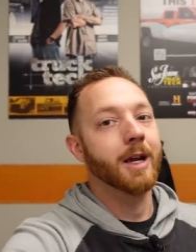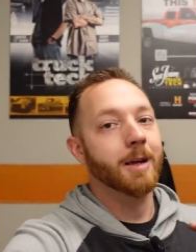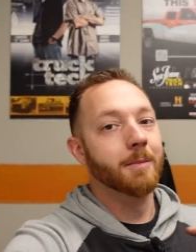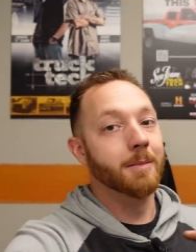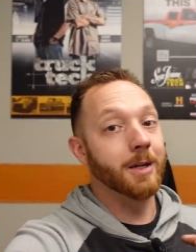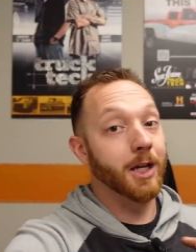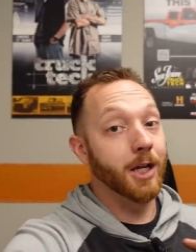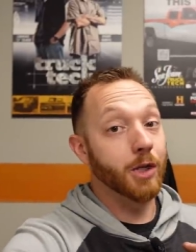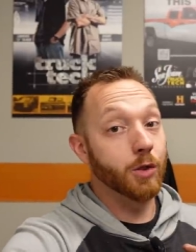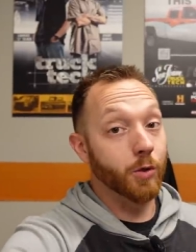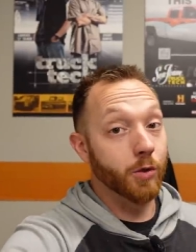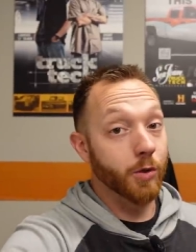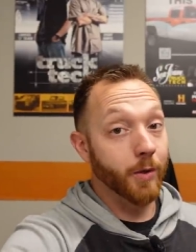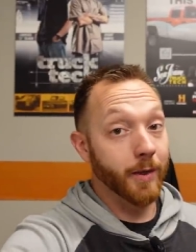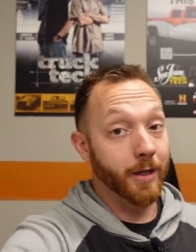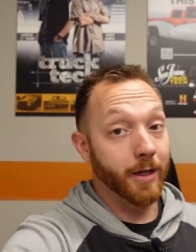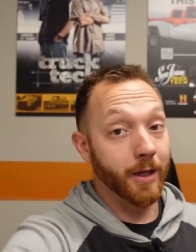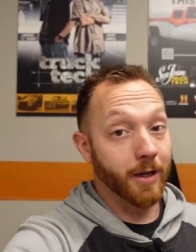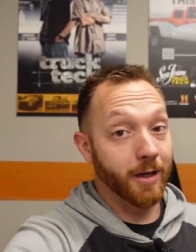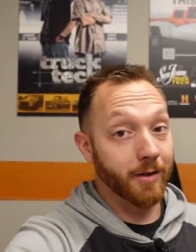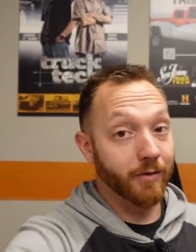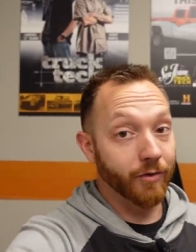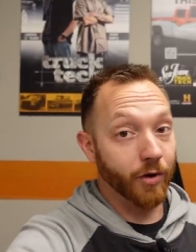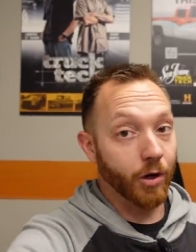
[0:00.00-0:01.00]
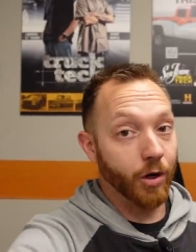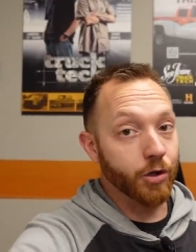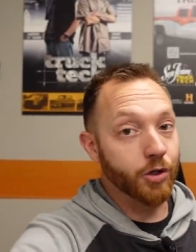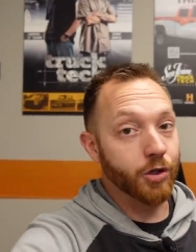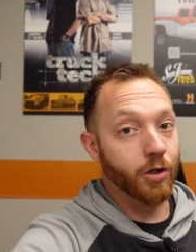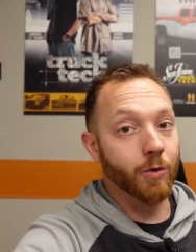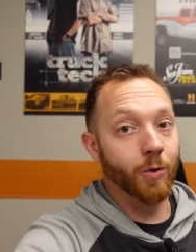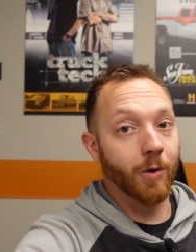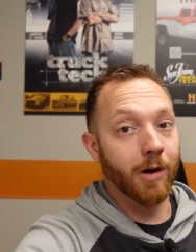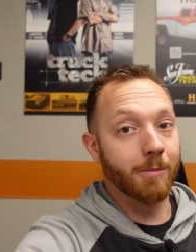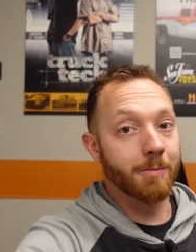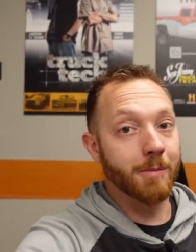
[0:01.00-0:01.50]
because we're doing a
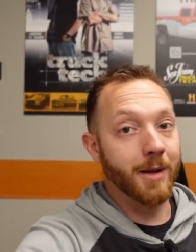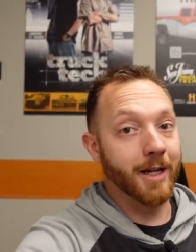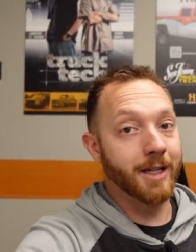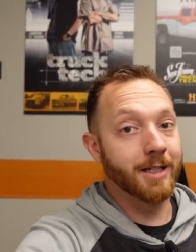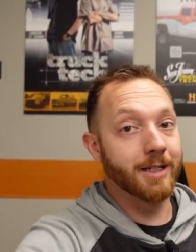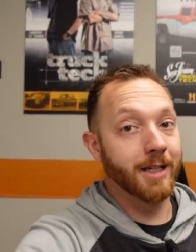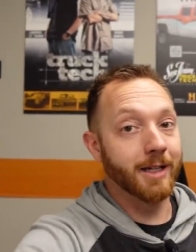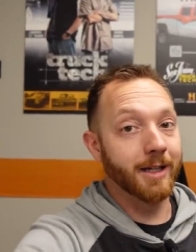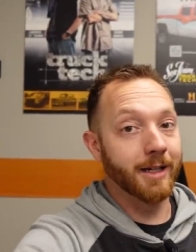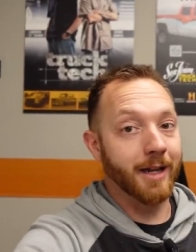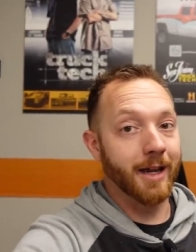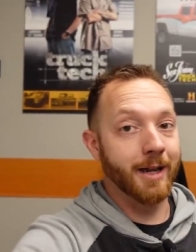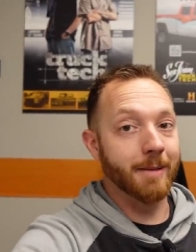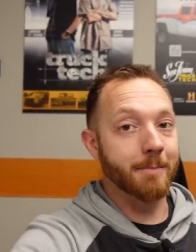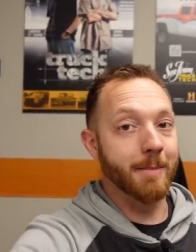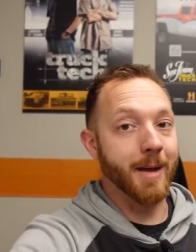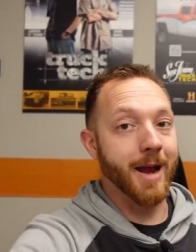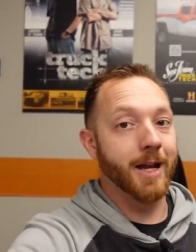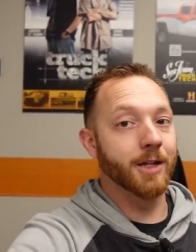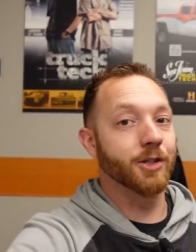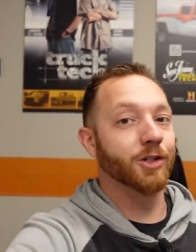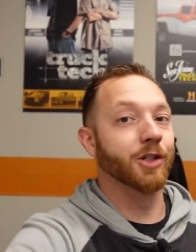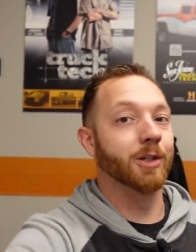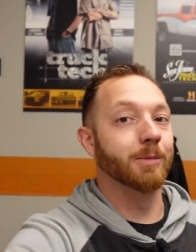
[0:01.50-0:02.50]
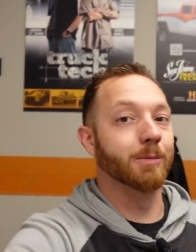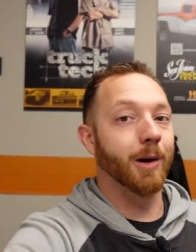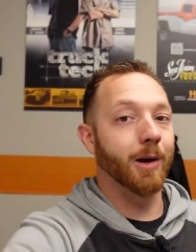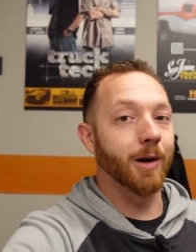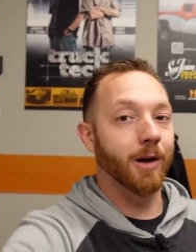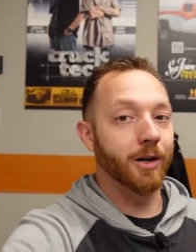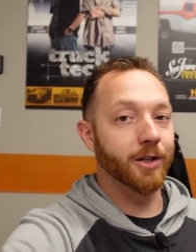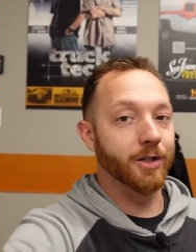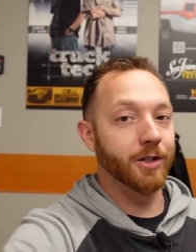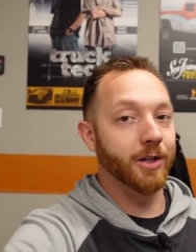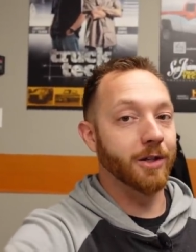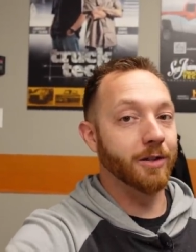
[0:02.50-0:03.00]
conversion, we're mixing and matching
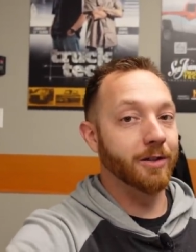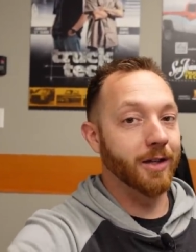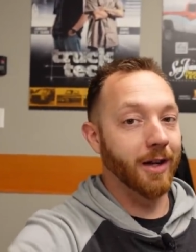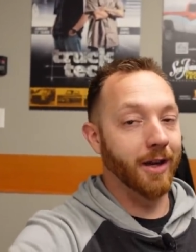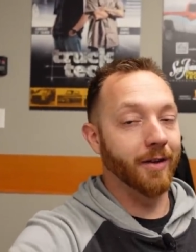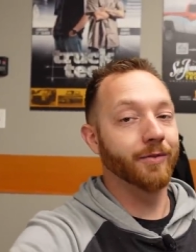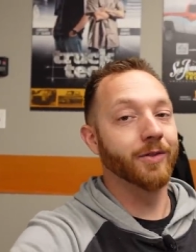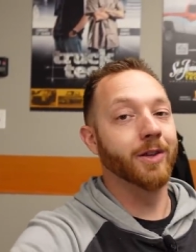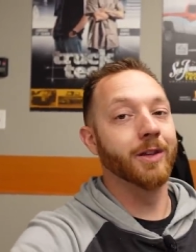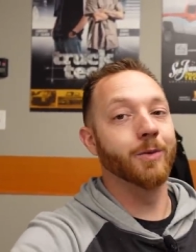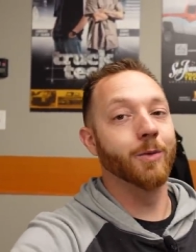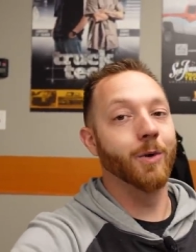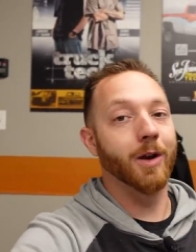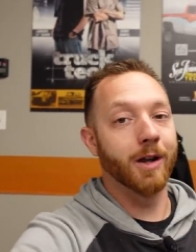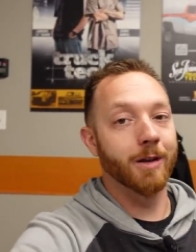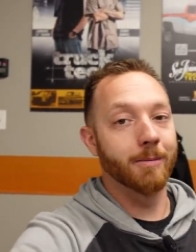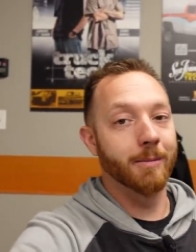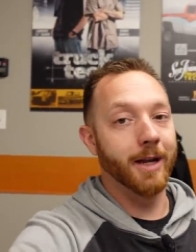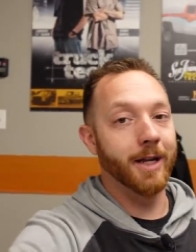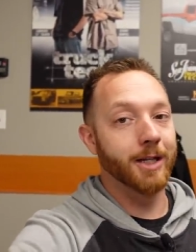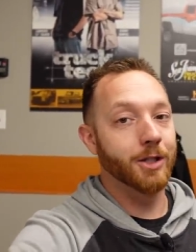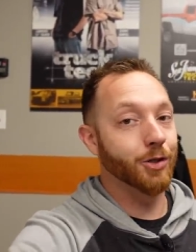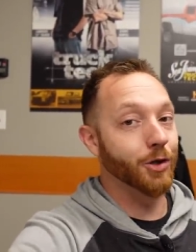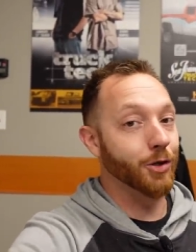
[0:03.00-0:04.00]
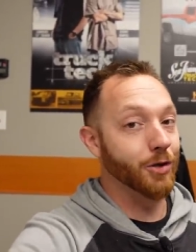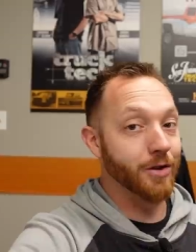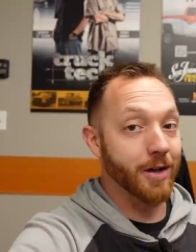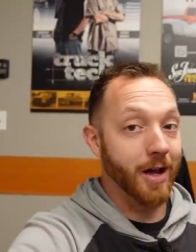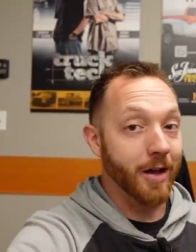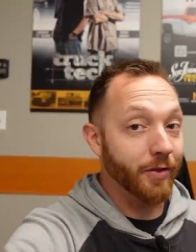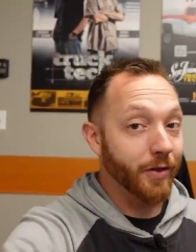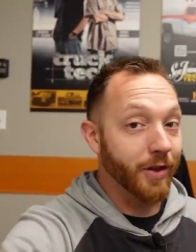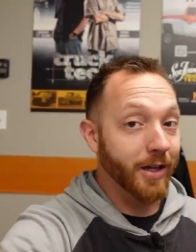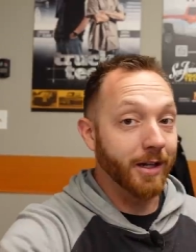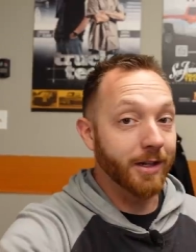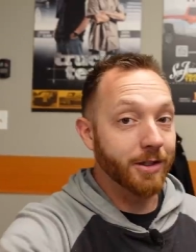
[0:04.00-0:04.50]
parts, you definitely wanna make sure
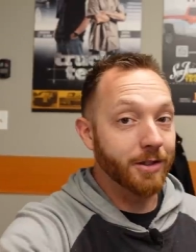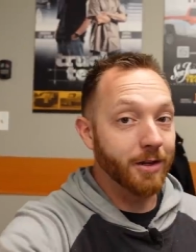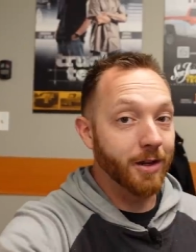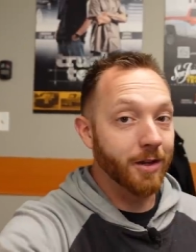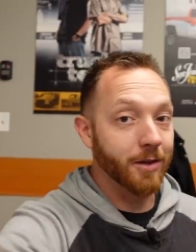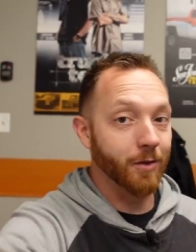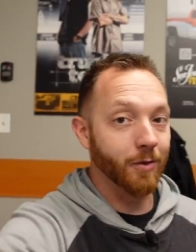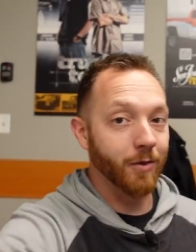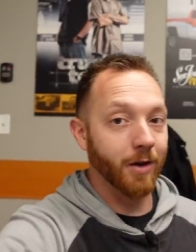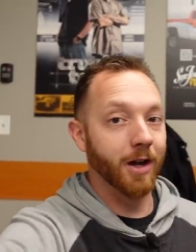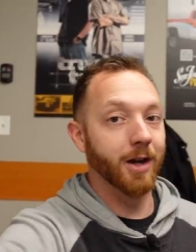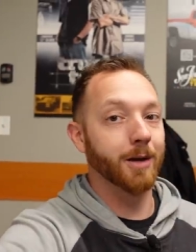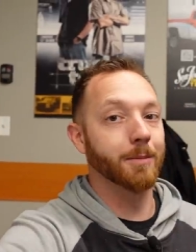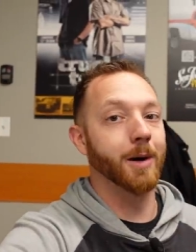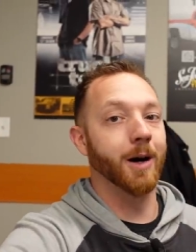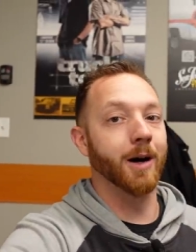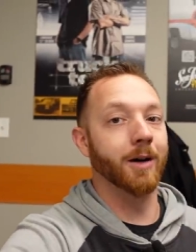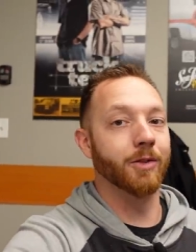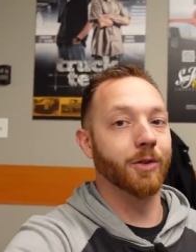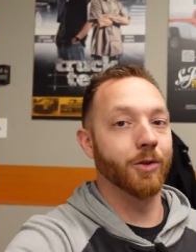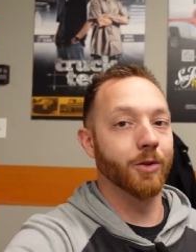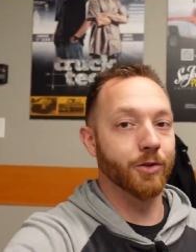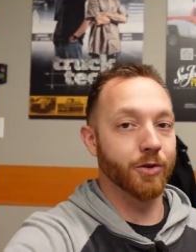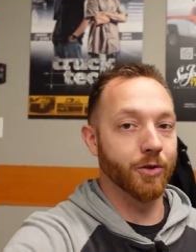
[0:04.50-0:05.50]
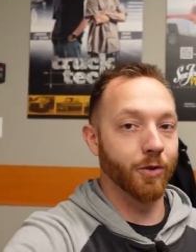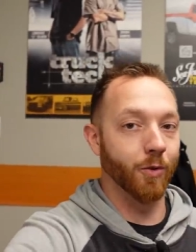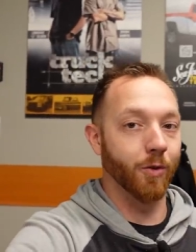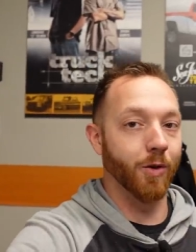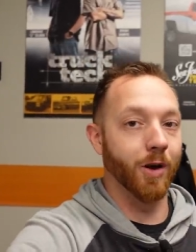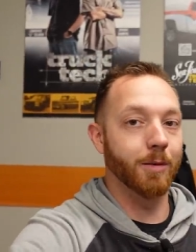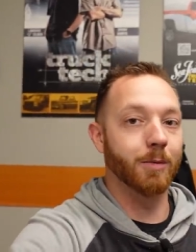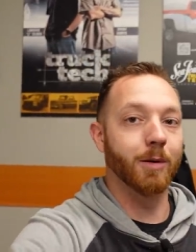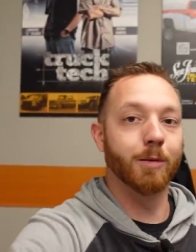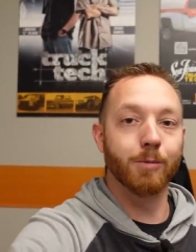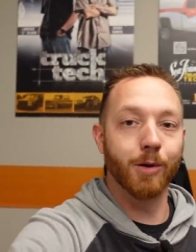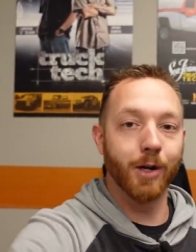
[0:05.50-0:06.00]
nothing is gonna rub on those
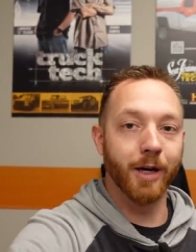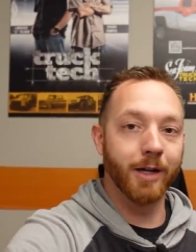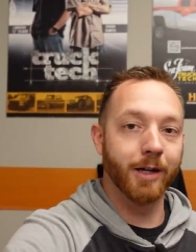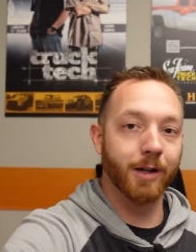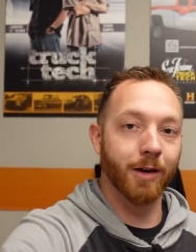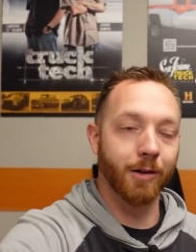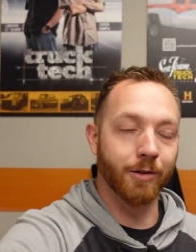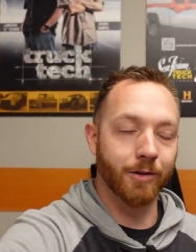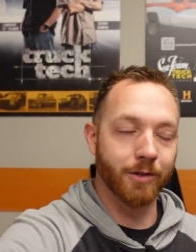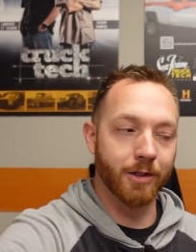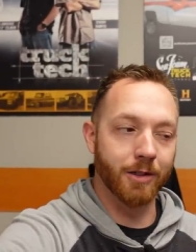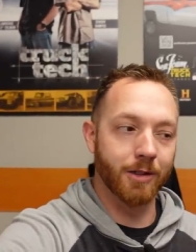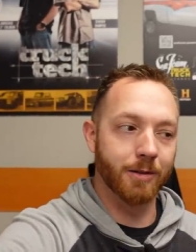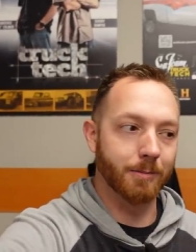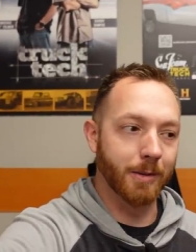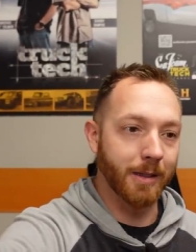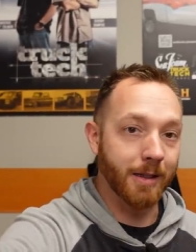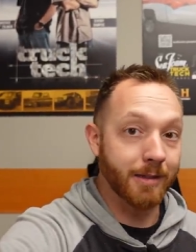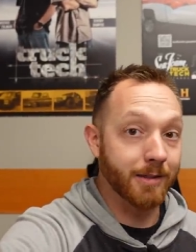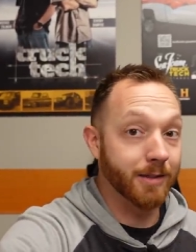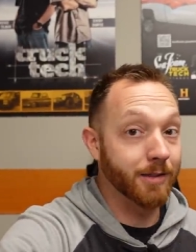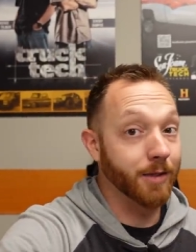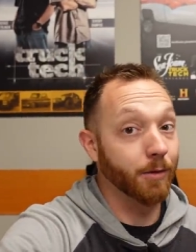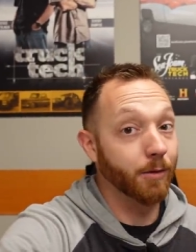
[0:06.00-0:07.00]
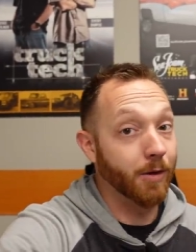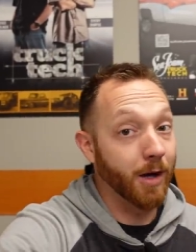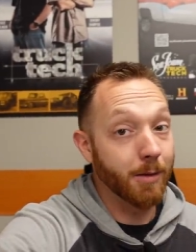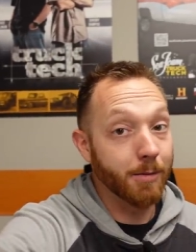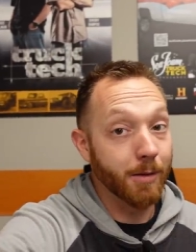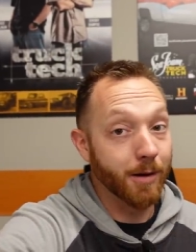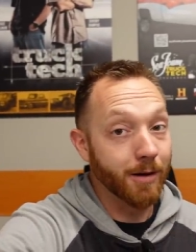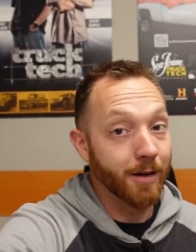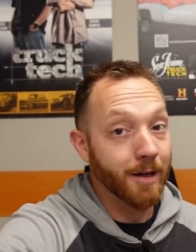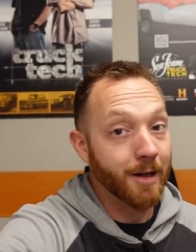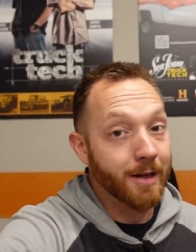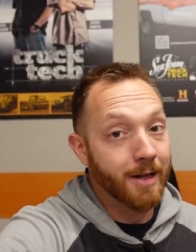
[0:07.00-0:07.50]
rubber brake hoses because they're
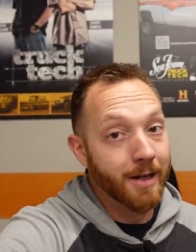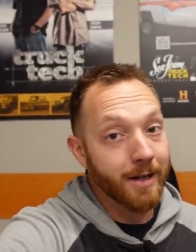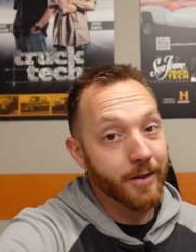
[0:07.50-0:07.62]
rubber,